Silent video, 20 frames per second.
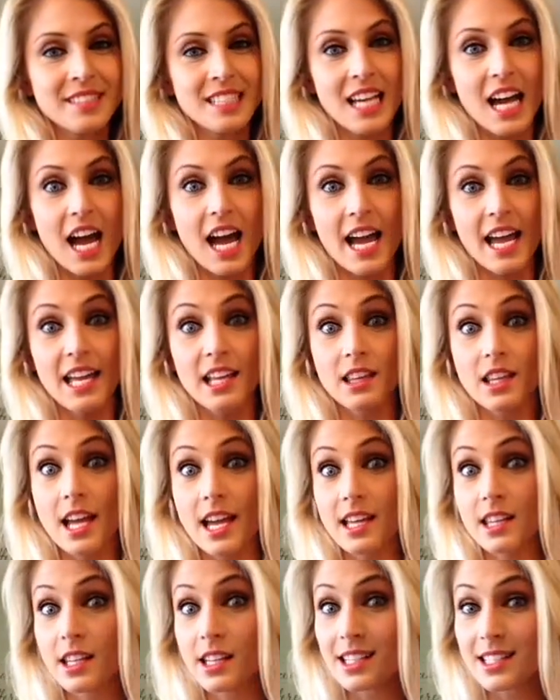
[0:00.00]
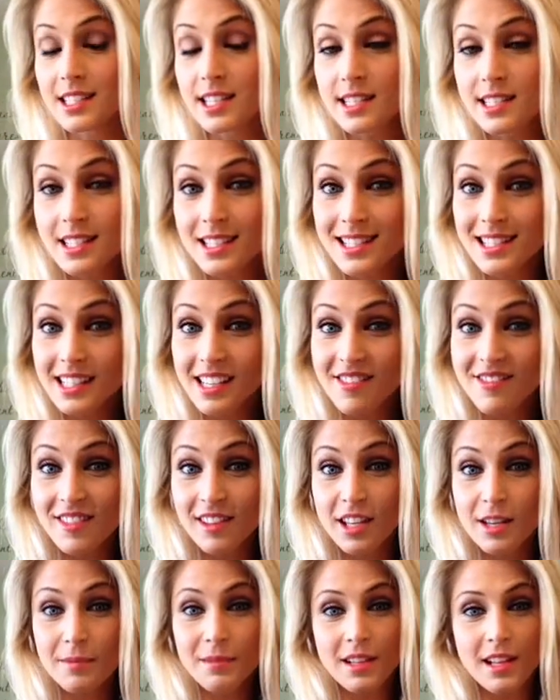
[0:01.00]
I like the consistency of the
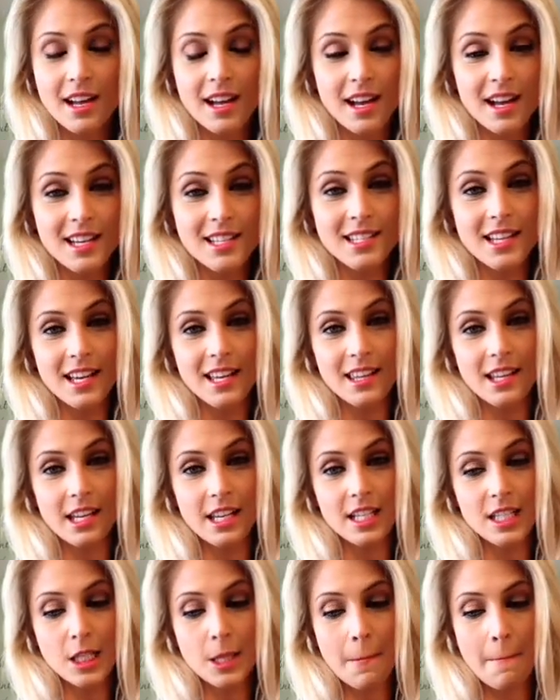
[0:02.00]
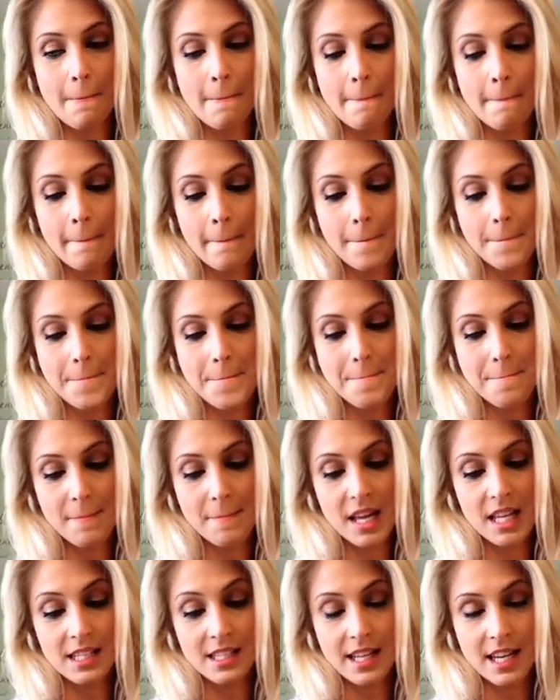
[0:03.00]
lip gloss. I think
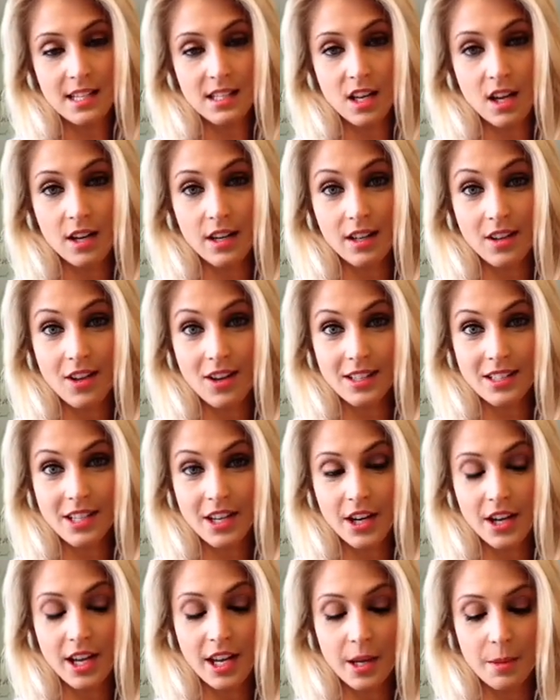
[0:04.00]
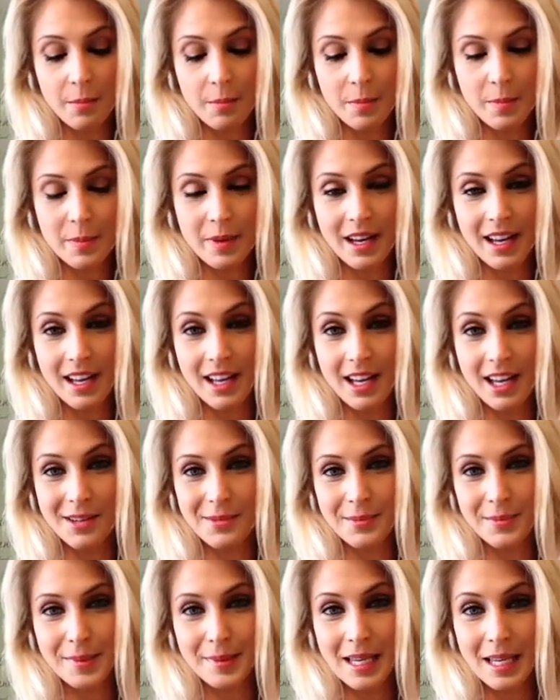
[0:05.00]
it stays on a long time, but
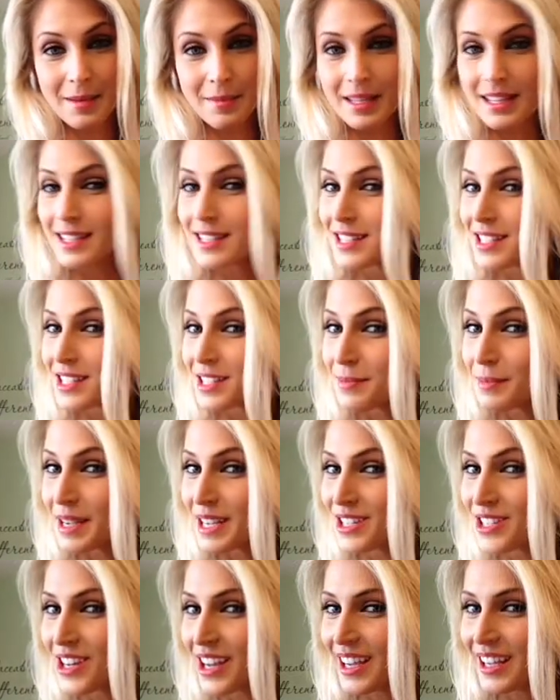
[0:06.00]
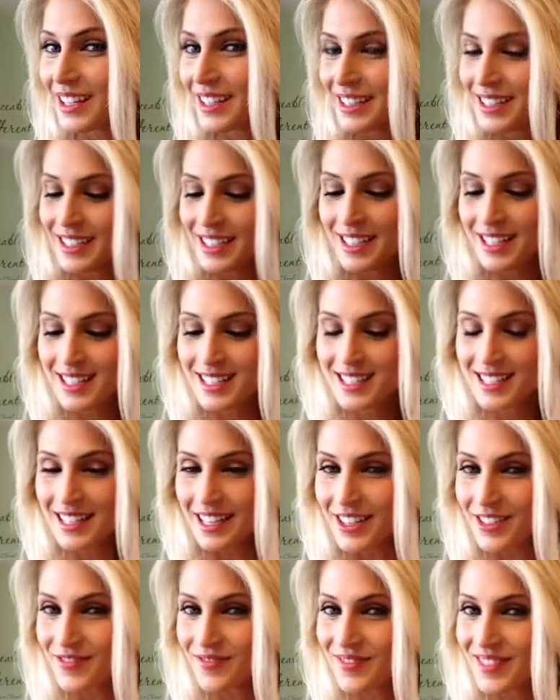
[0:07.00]
maybe this isn't my shade.
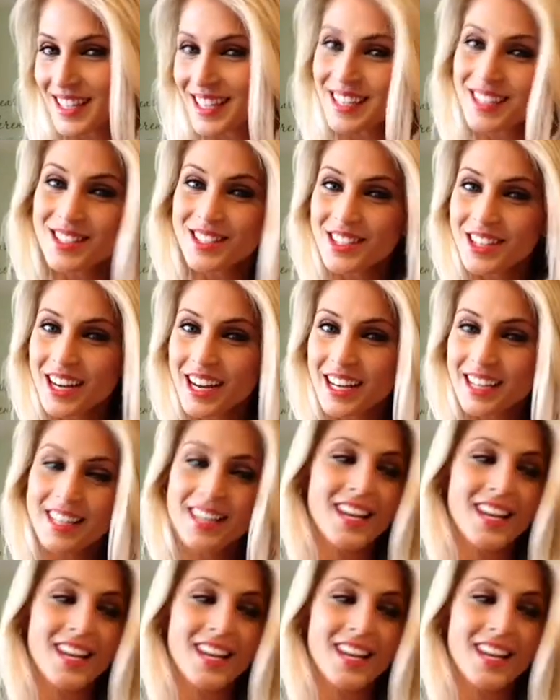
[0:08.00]
So it's great.